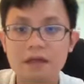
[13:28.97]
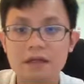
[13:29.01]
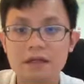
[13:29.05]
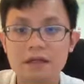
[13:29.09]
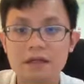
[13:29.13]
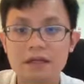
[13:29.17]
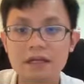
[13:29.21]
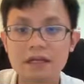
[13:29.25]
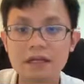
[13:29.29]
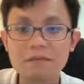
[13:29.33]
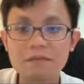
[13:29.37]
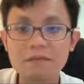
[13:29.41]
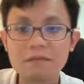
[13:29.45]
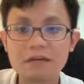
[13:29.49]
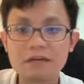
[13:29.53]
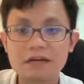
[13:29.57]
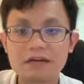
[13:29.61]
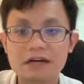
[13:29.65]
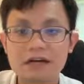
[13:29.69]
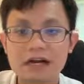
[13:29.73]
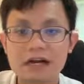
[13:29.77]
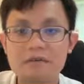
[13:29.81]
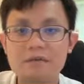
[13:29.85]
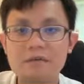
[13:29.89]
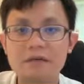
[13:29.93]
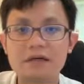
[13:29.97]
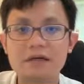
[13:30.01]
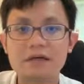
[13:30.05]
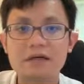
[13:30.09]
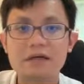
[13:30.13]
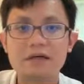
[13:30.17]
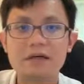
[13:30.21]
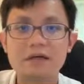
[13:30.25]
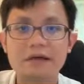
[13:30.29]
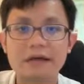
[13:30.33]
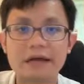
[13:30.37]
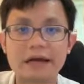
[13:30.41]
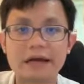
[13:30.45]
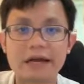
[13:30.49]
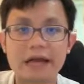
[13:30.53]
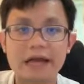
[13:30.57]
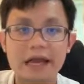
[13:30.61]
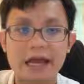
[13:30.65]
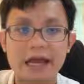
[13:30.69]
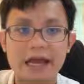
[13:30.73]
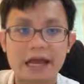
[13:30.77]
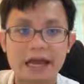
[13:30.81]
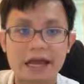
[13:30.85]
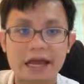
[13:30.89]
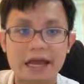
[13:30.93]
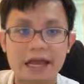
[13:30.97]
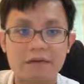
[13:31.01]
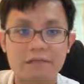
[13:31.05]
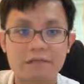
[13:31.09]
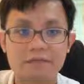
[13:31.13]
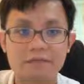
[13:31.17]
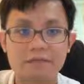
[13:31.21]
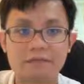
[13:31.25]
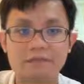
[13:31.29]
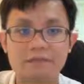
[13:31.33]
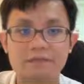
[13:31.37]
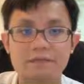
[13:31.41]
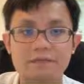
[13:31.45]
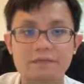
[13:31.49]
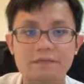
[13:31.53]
Name the rubber M.